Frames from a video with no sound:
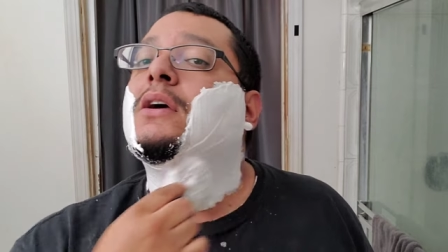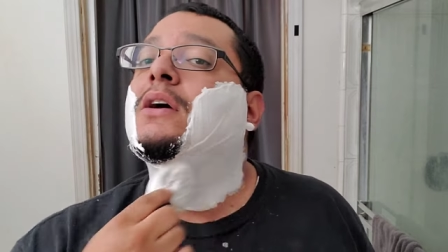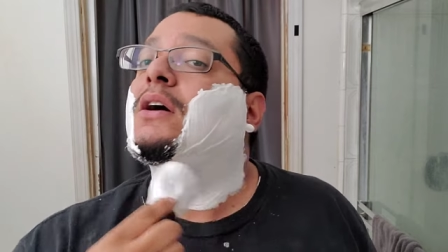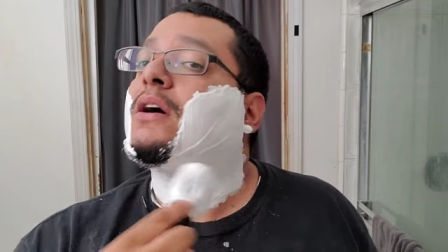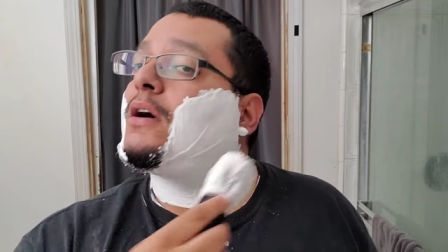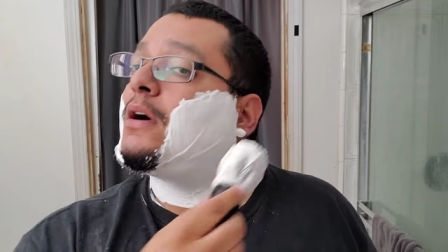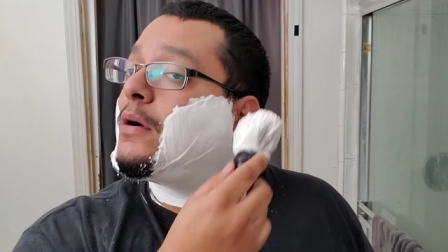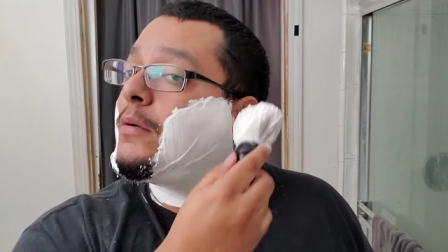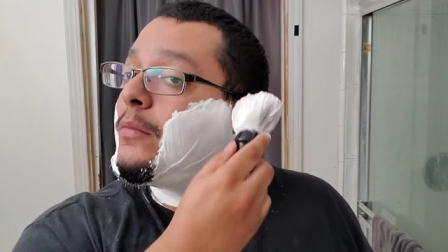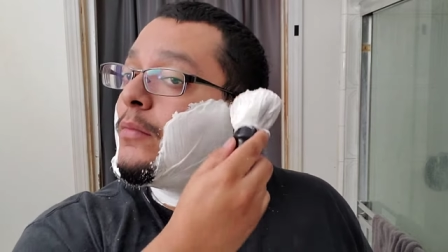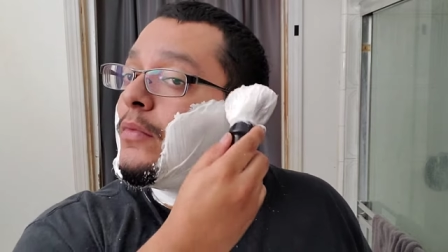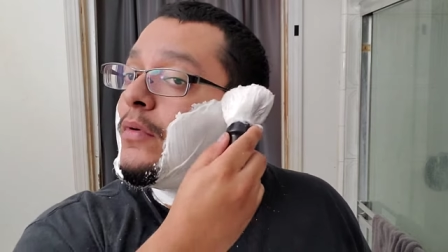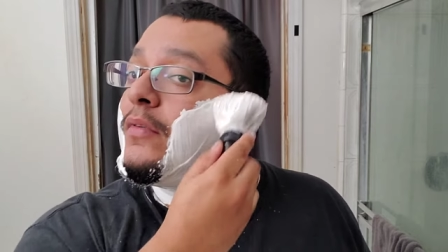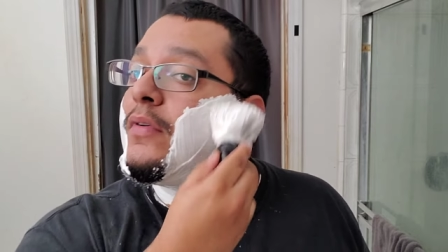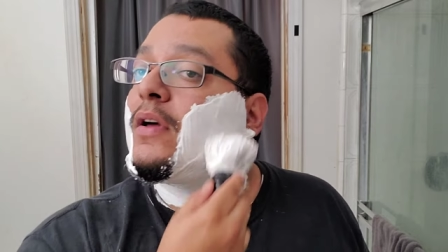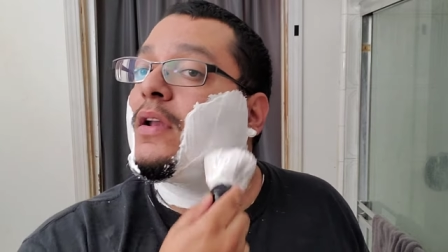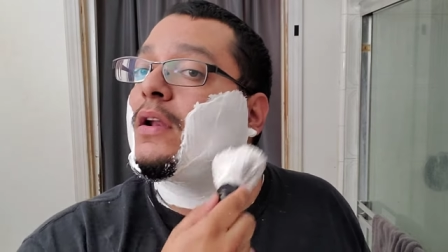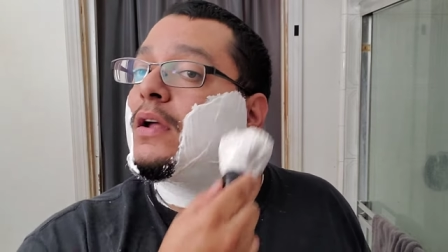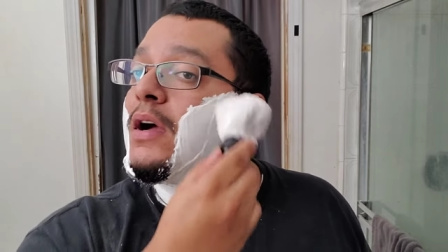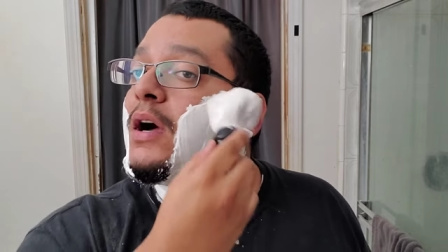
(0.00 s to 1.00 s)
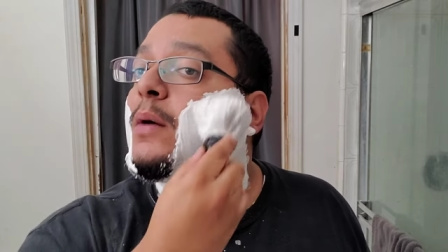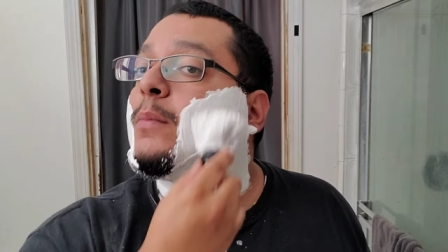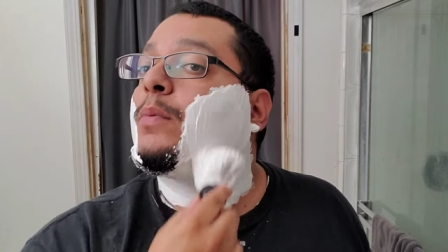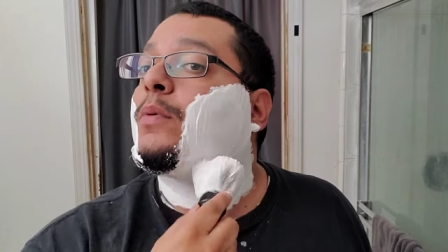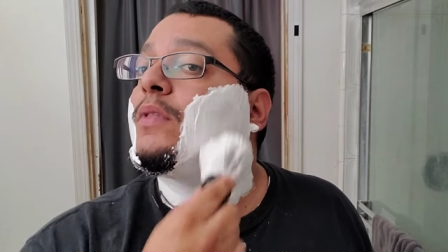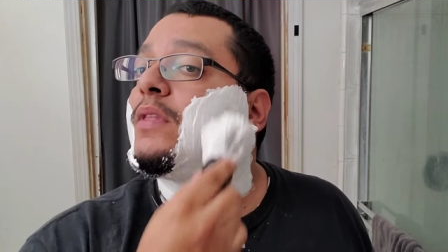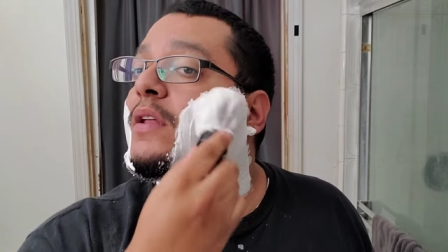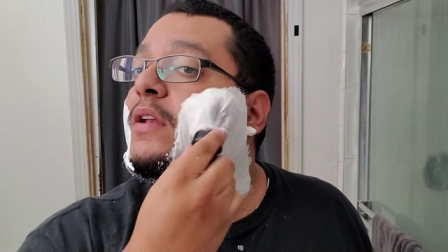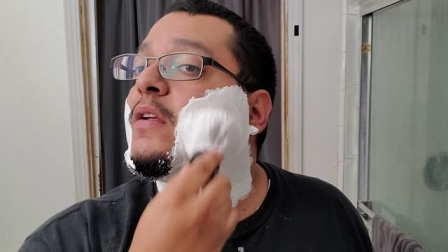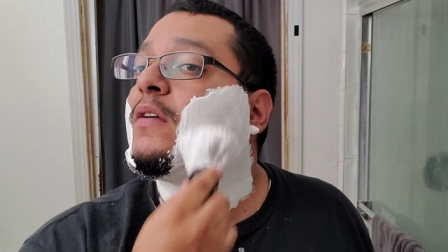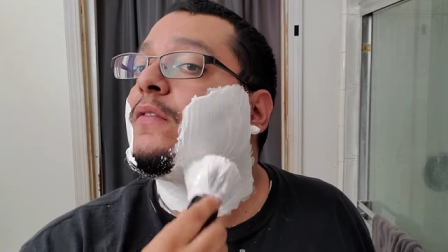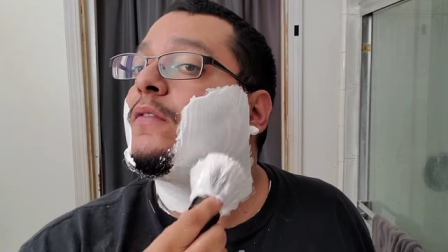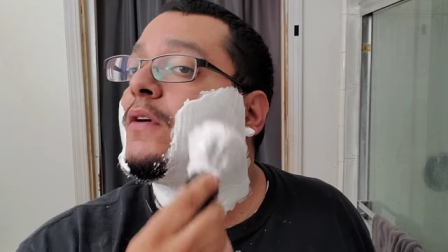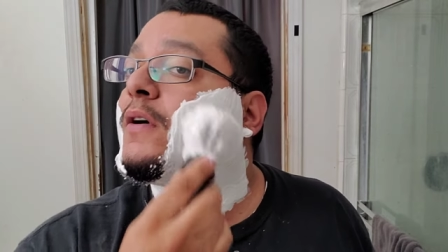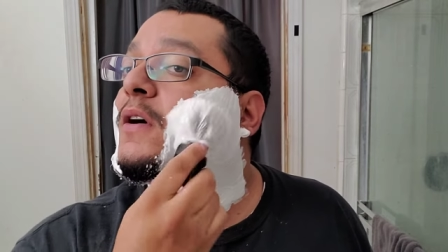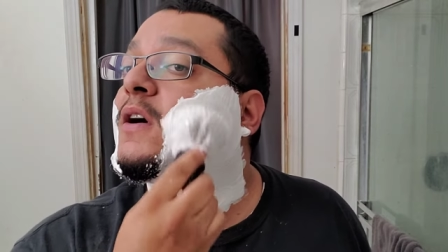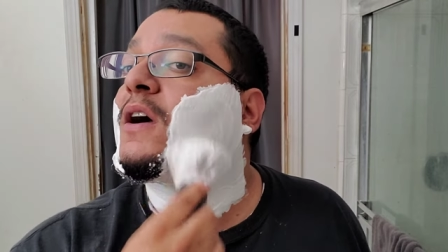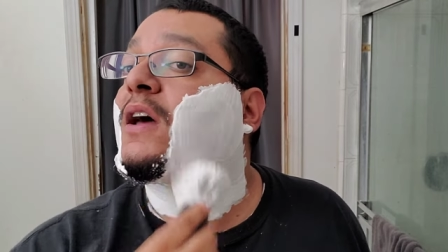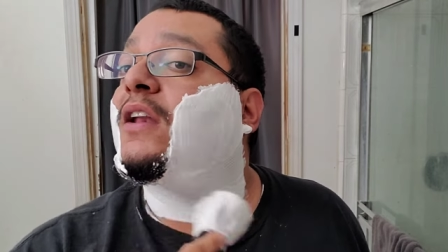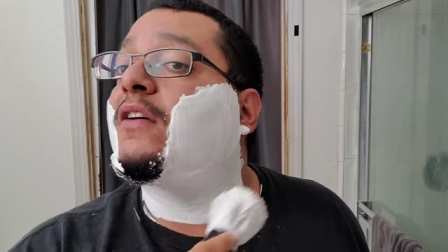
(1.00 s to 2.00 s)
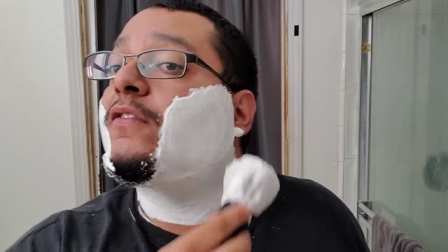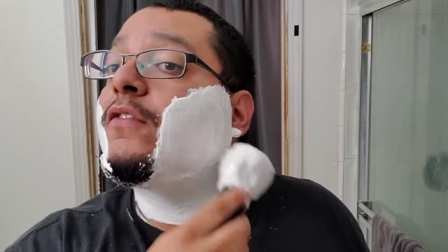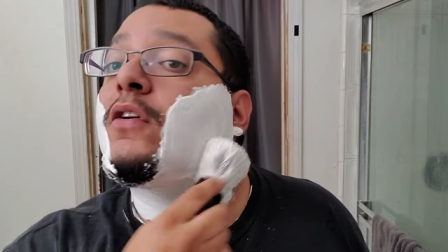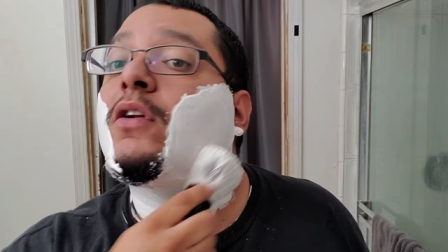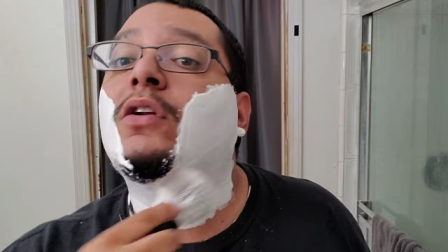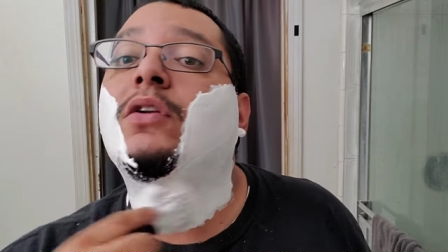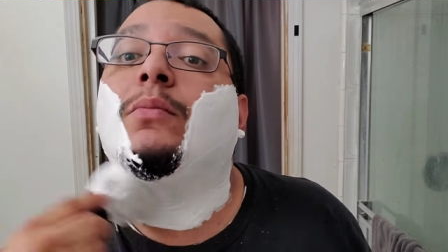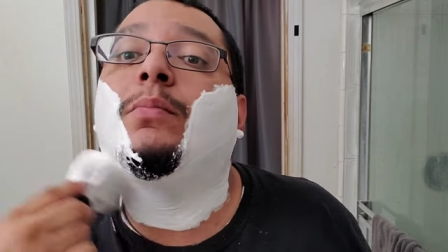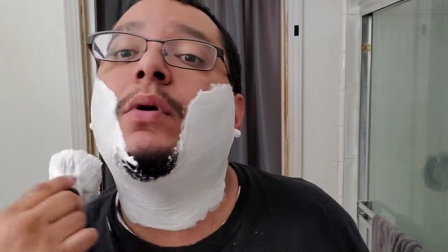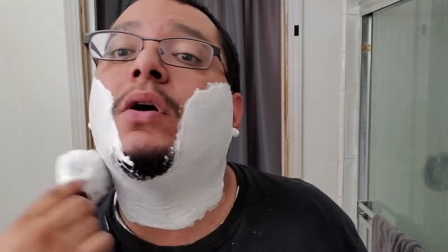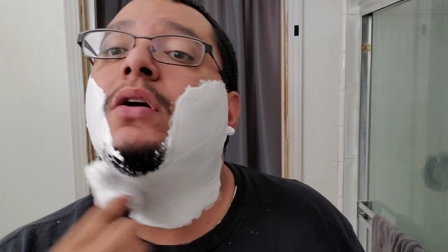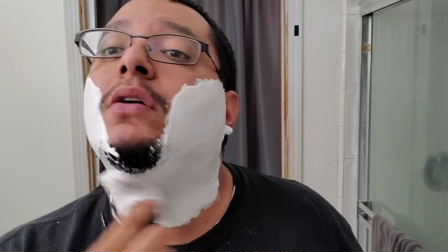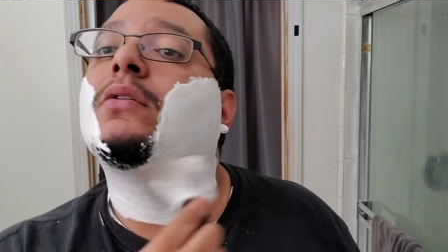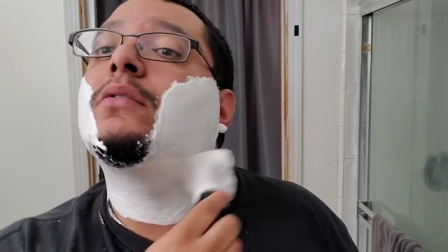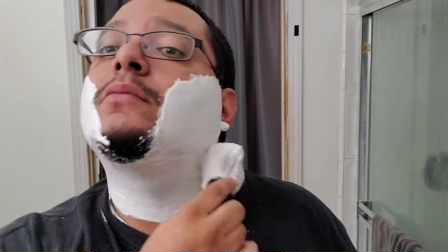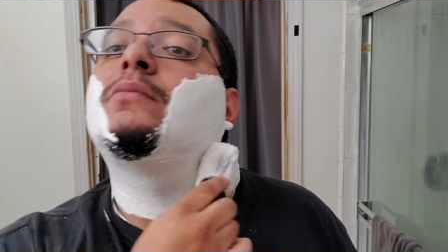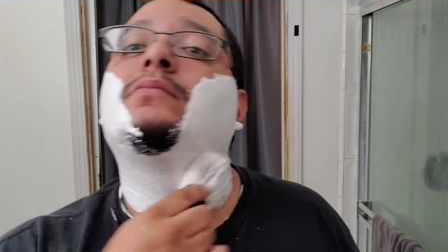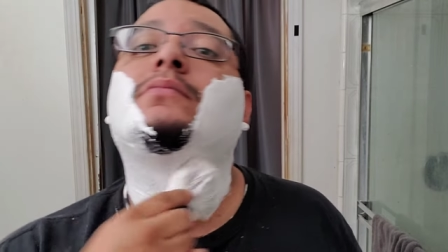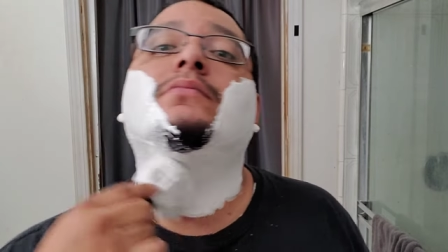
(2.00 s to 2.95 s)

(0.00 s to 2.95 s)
Um, we've had a couple that have uh, kind of fallen apart.